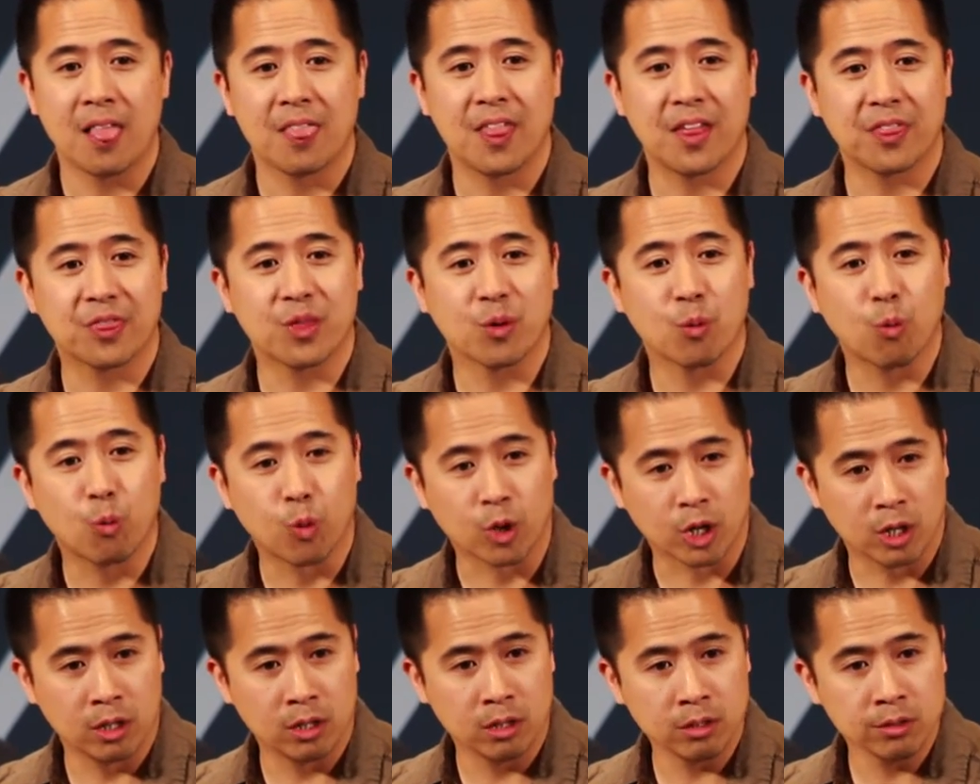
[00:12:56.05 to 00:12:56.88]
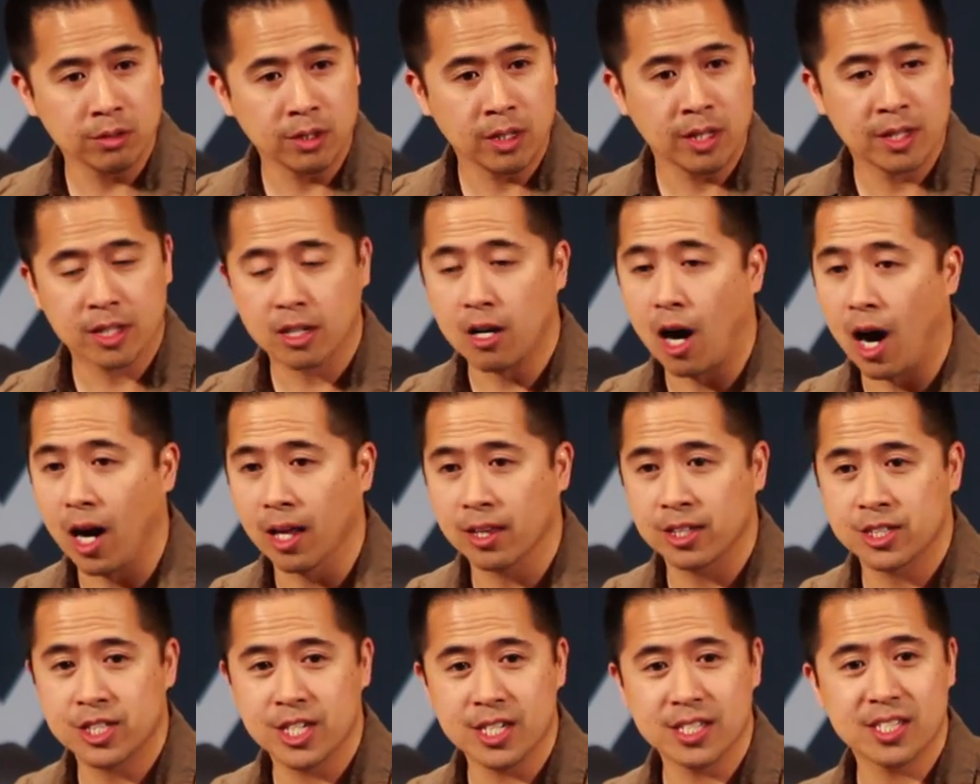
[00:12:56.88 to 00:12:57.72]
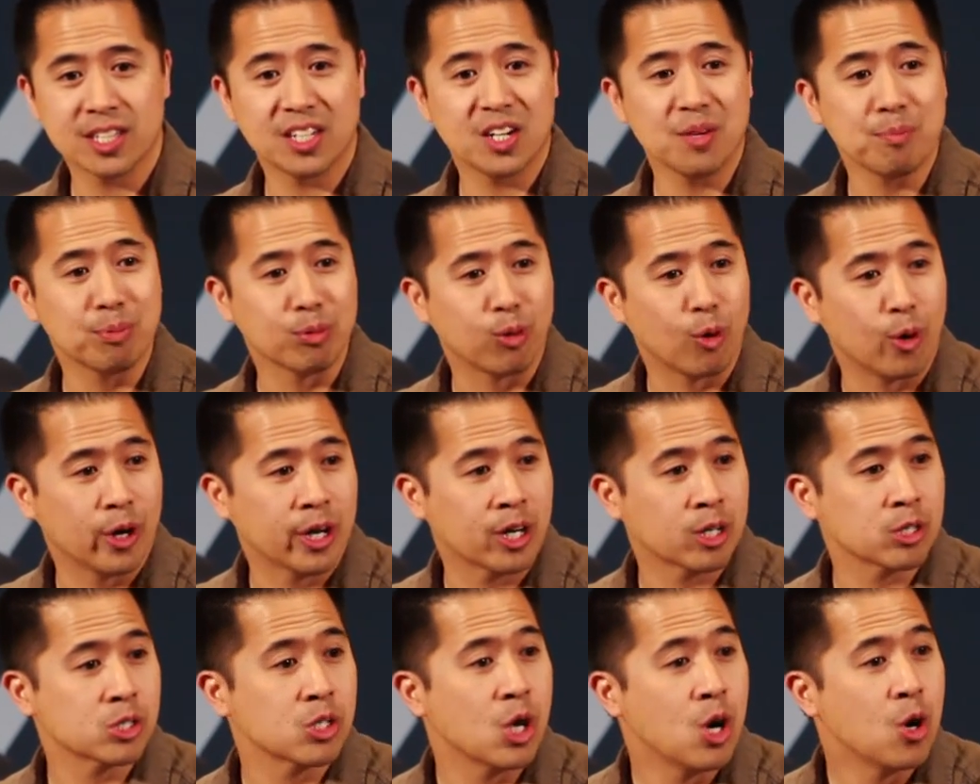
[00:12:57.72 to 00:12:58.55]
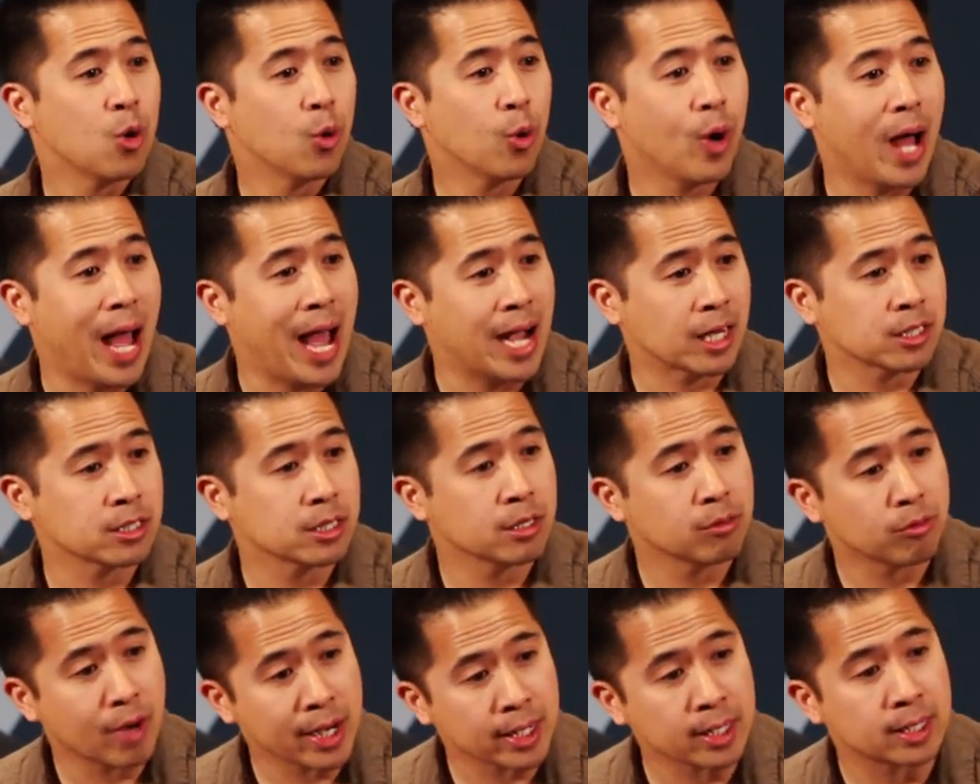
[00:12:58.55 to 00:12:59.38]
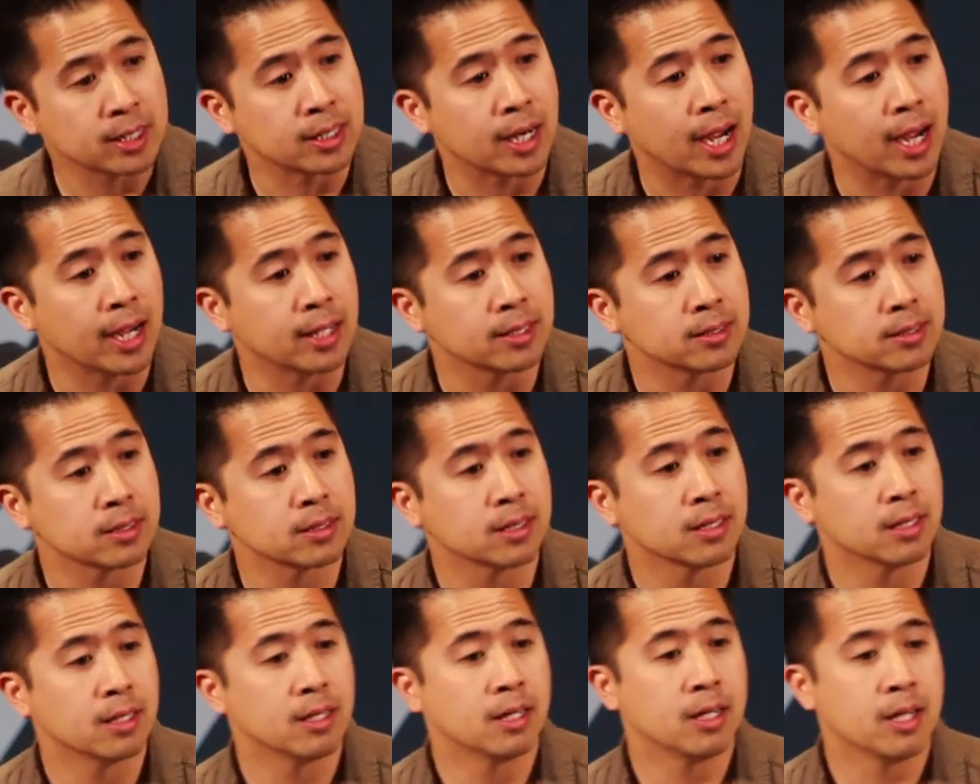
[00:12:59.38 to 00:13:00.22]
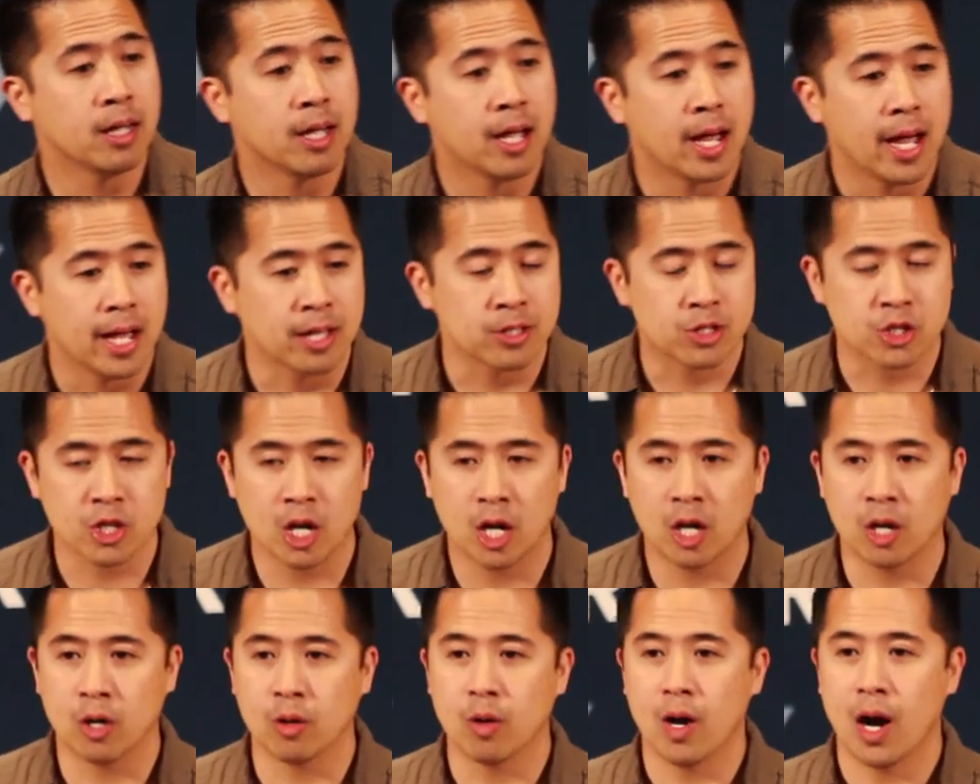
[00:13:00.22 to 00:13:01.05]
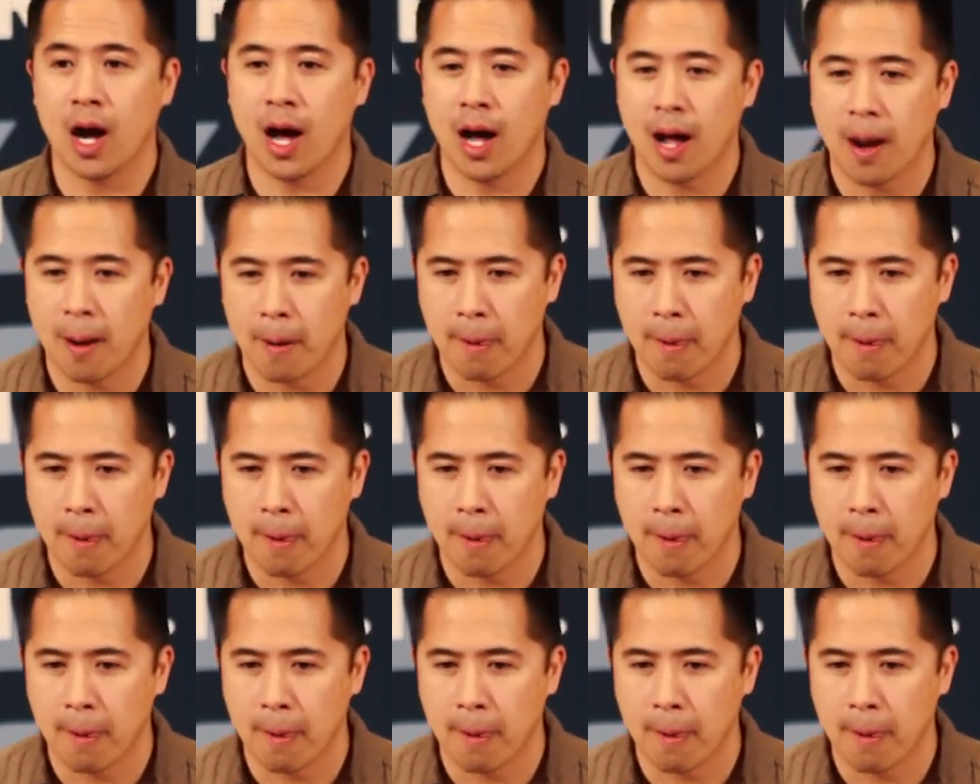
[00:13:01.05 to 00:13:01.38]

that the world, colleges, and employers will actually recognize? And so,